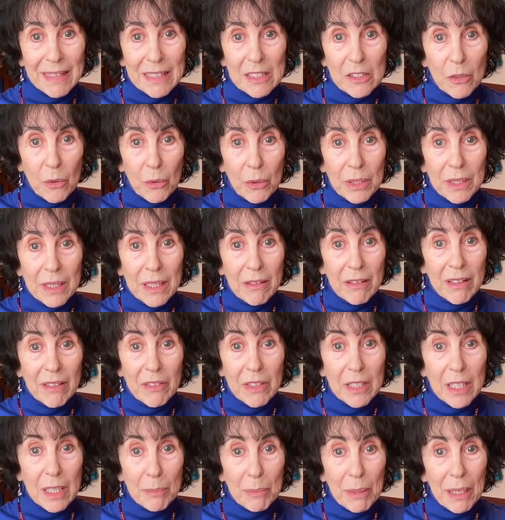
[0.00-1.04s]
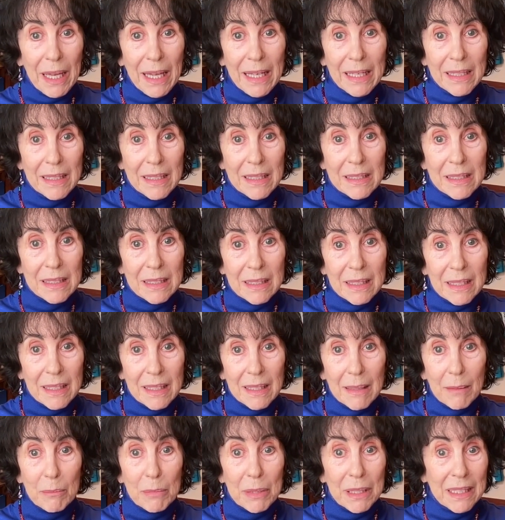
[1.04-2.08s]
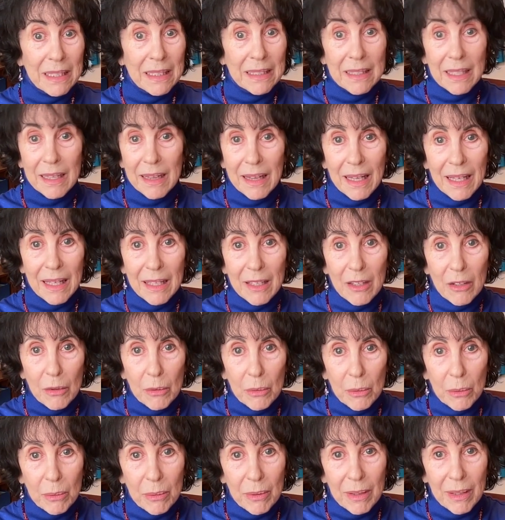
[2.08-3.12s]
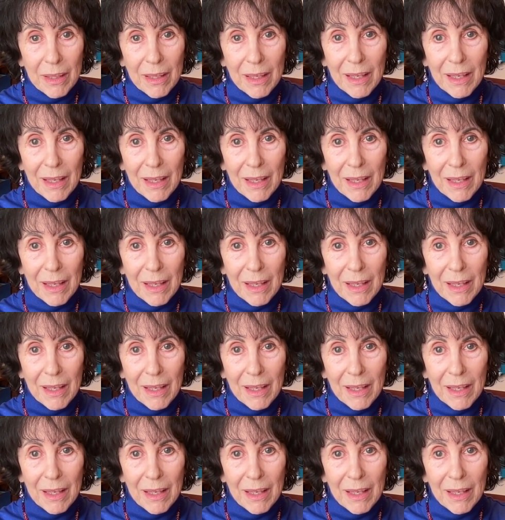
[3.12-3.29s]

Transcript: Just ordinary everyday politeness. Please and thank you.